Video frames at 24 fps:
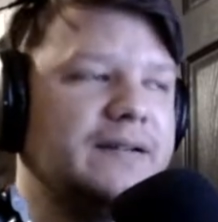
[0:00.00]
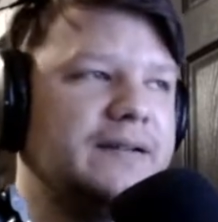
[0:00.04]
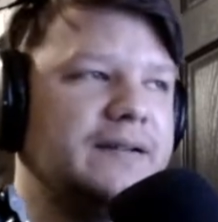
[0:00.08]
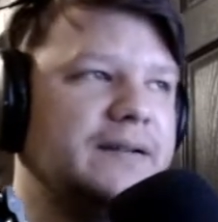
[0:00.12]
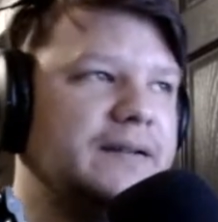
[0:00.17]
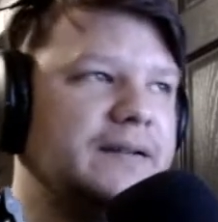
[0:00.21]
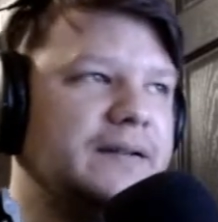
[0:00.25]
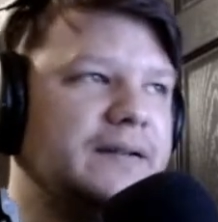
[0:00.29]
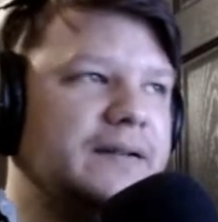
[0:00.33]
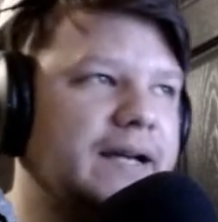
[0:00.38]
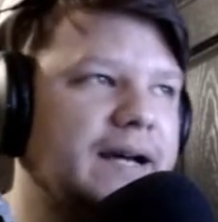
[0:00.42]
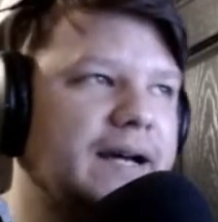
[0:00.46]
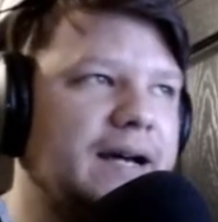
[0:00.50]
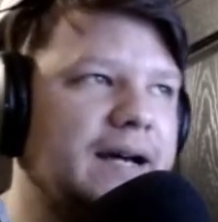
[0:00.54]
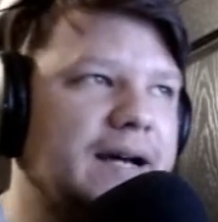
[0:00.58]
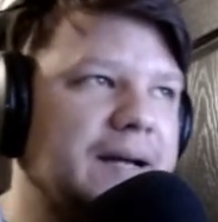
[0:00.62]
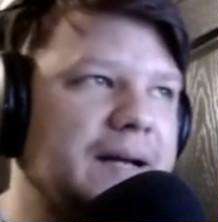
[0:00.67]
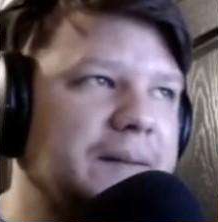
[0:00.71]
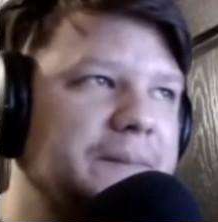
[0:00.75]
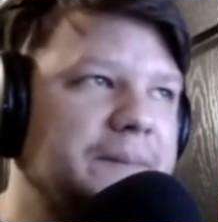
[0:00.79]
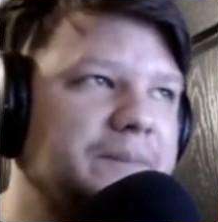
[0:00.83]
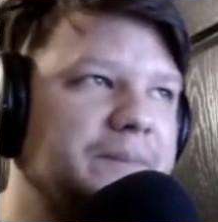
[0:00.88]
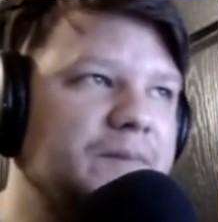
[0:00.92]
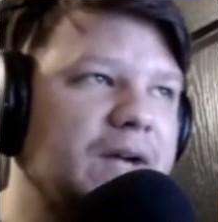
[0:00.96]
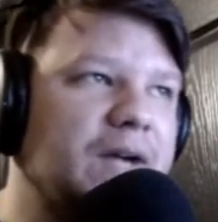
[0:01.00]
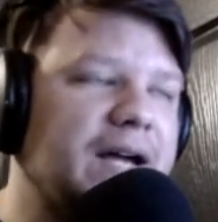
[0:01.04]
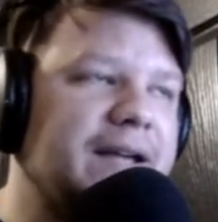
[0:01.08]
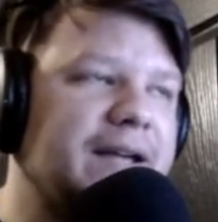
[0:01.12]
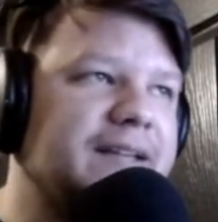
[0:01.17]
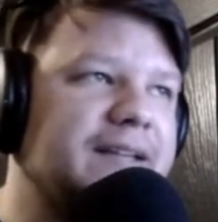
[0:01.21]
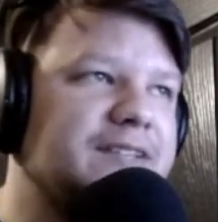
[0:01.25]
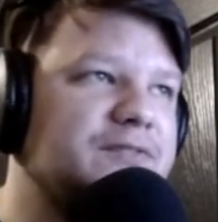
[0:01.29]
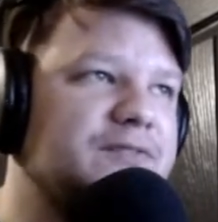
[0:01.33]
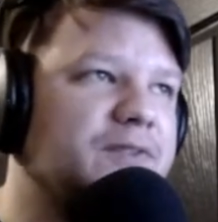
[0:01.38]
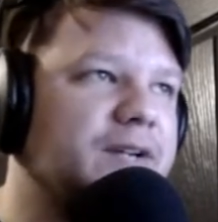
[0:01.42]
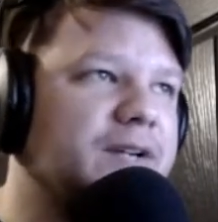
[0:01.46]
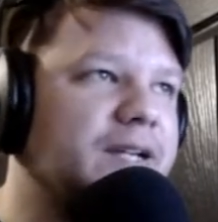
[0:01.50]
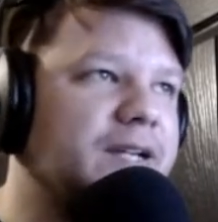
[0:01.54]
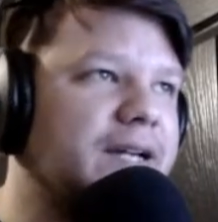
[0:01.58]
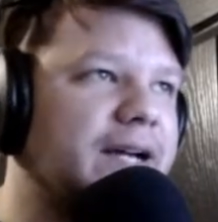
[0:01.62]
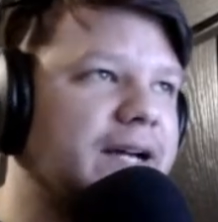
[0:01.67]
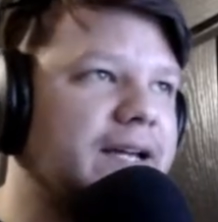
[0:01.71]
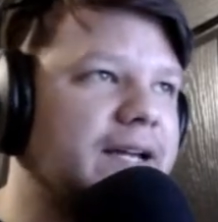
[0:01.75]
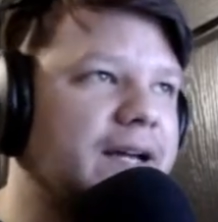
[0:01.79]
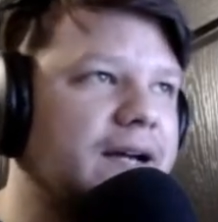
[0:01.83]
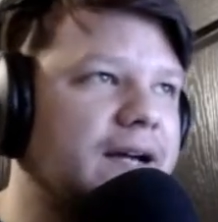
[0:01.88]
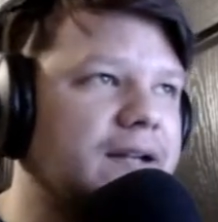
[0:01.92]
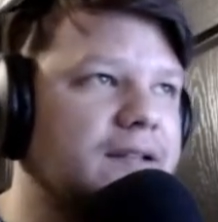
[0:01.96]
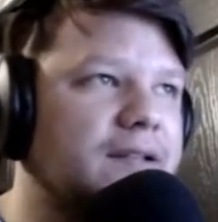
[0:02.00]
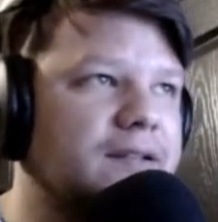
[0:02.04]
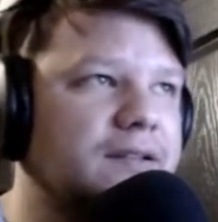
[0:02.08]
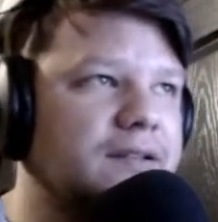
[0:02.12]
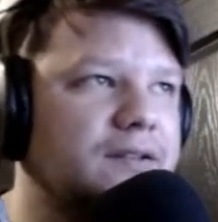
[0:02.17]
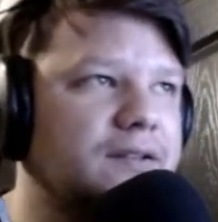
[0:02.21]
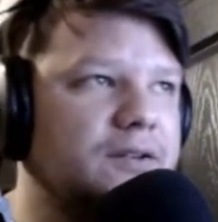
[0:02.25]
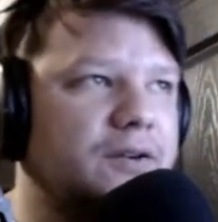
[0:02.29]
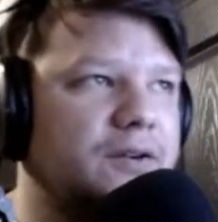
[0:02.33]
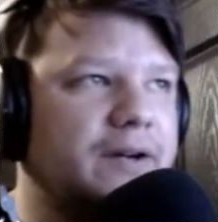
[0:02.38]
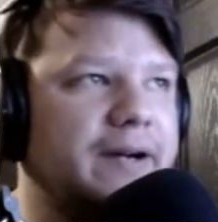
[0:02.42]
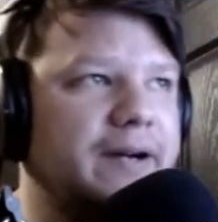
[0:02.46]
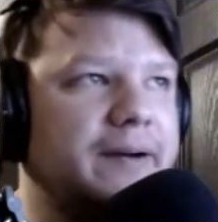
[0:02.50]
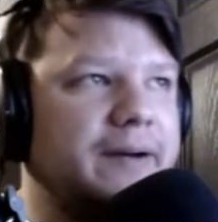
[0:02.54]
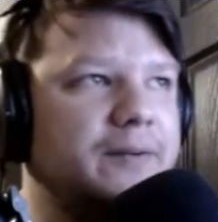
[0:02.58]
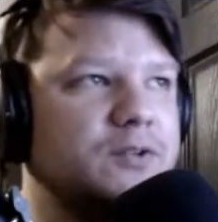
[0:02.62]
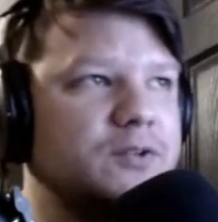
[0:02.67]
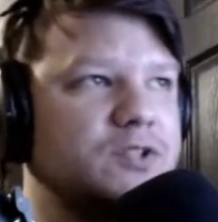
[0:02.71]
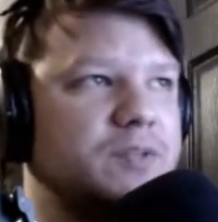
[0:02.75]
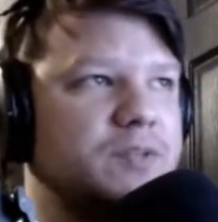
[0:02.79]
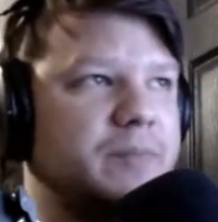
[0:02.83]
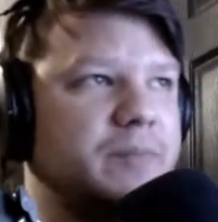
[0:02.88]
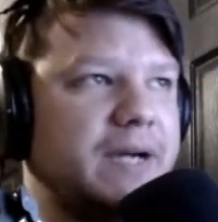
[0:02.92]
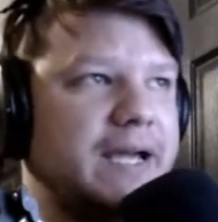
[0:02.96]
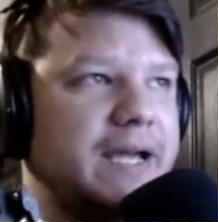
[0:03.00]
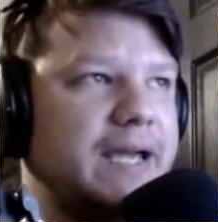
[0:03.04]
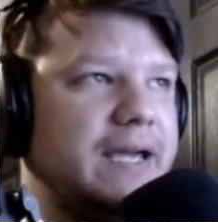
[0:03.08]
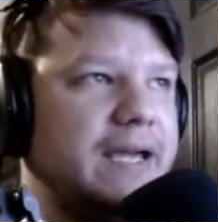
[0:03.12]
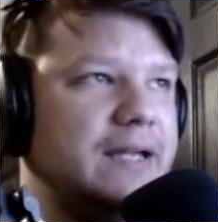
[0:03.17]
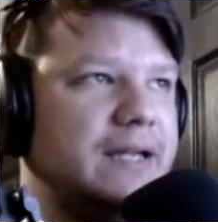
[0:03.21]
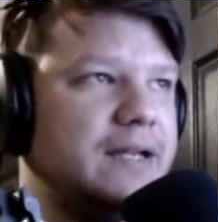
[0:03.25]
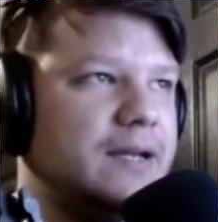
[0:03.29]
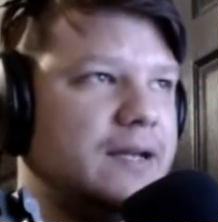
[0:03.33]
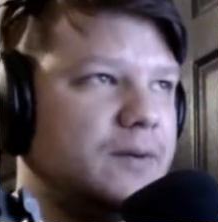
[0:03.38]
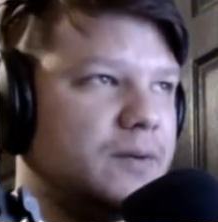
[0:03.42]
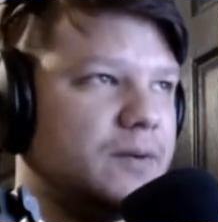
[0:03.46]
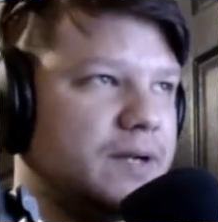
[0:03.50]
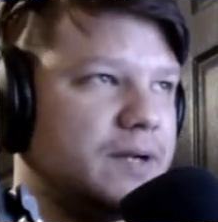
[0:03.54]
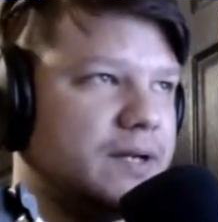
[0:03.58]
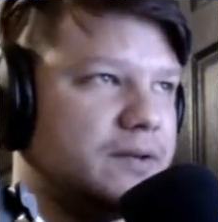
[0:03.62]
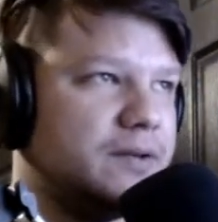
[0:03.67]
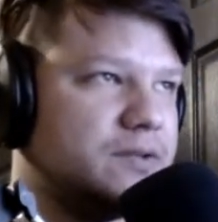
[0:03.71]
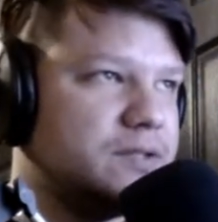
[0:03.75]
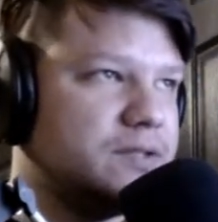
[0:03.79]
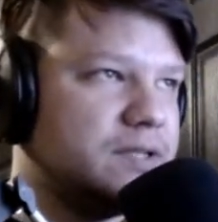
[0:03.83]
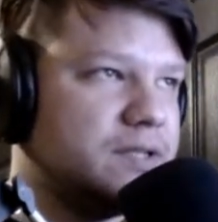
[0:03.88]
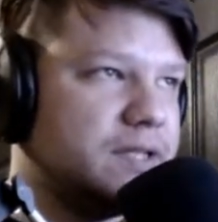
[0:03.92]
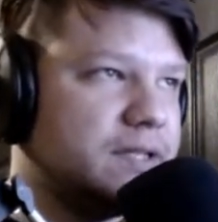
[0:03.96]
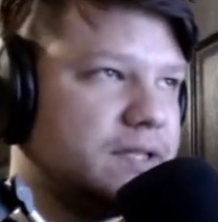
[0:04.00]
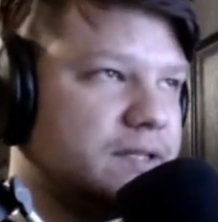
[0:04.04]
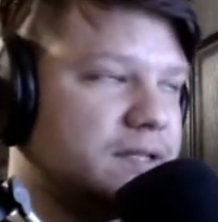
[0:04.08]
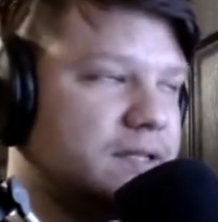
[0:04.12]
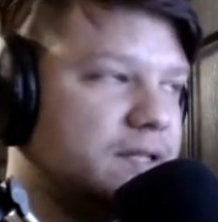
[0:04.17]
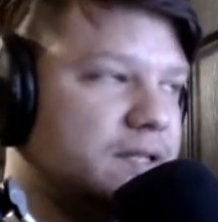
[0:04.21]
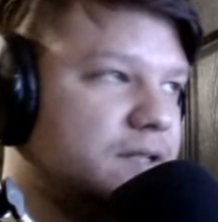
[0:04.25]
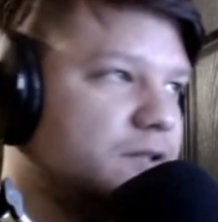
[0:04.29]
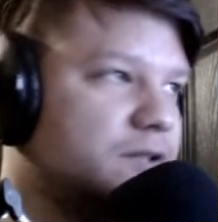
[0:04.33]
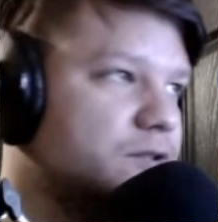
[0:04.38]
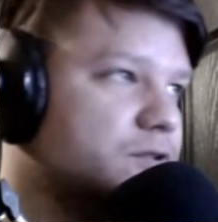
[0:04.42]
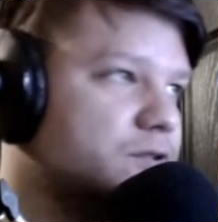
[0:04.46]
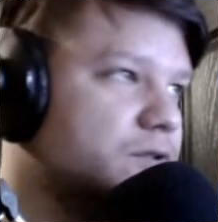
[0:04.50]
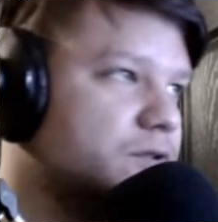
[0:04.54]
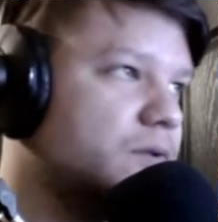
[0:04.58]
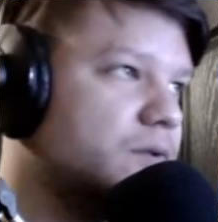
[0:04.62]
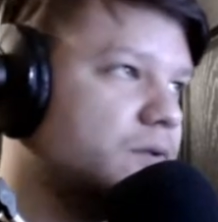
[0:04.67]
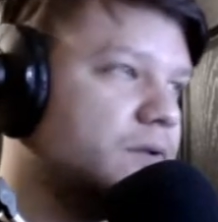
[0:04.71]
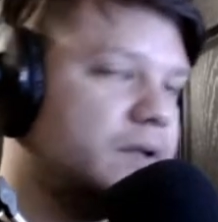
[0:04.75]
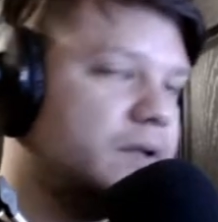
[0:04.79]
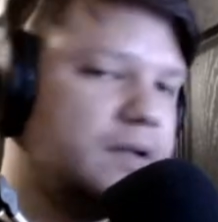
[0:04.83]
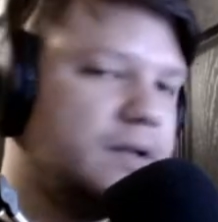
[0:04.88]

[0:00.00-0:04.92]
yeah, I, it's funny. I, I you know I was in my heyday when I was like 10 years old,